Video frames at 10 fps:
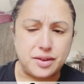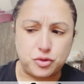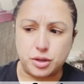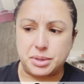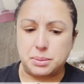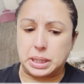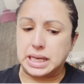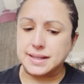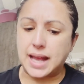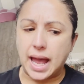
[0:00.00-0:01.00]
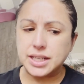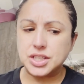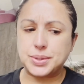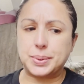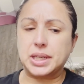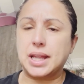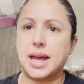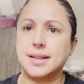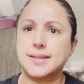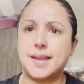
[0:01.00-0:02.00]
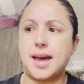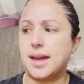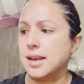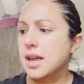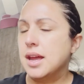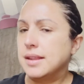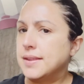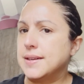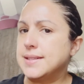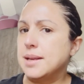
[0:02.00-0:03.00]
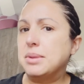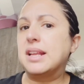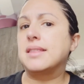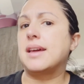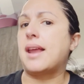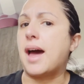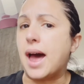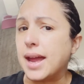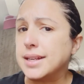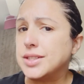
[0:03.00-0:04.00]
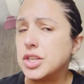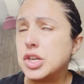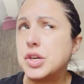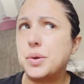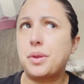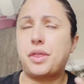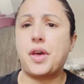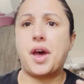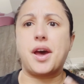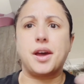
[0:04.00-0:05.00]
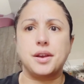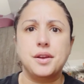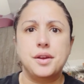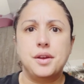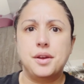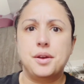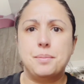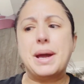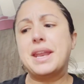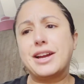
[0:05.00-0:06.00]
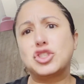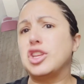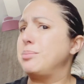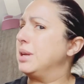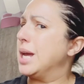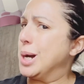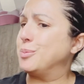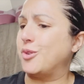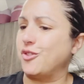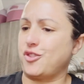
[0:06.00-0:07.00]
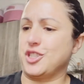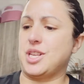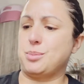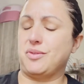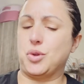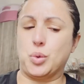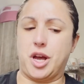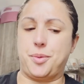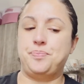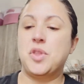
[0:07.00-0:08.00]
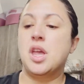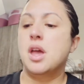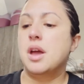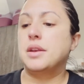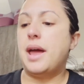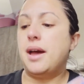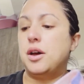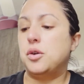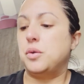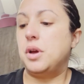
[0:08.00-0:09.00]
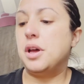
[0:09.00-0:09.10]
a bit because I just realized that there's something that I do that might actually be helpful for some of you all. Now,